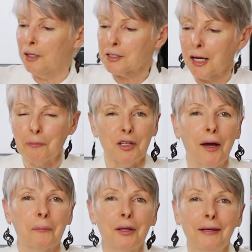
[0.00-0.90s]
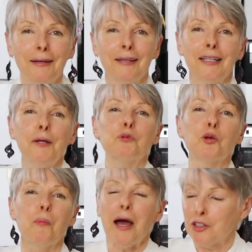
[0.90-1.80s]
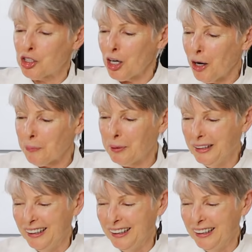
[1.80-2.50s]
at the same time. Keeps your mind sharp.